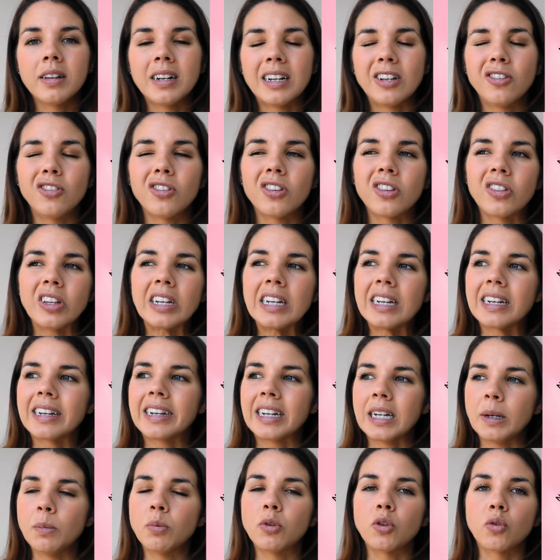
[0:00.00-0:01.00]
And I just think it
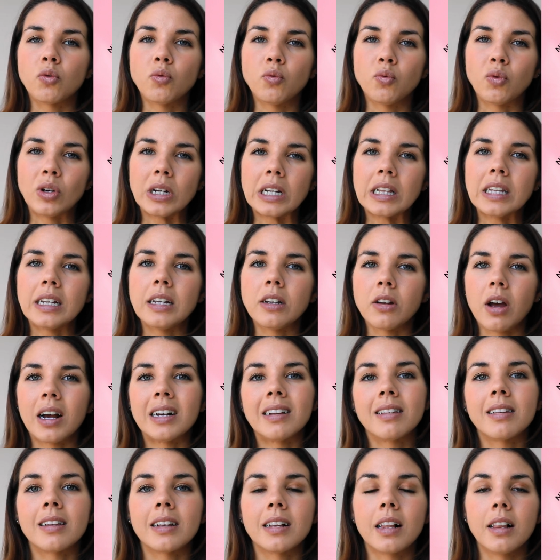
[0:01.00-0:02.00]
keeps it really
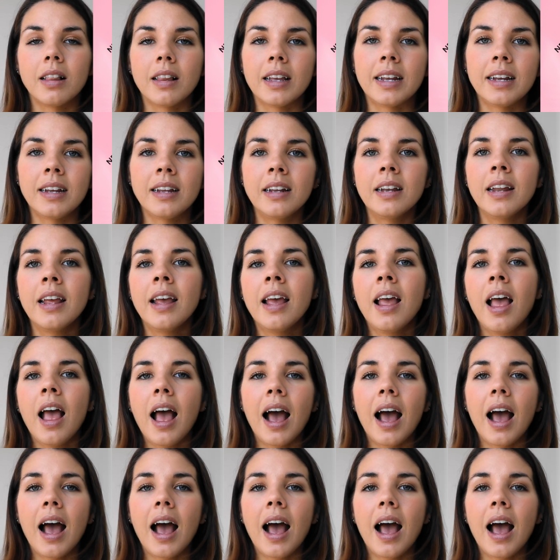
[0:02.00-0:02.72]
nice and clean.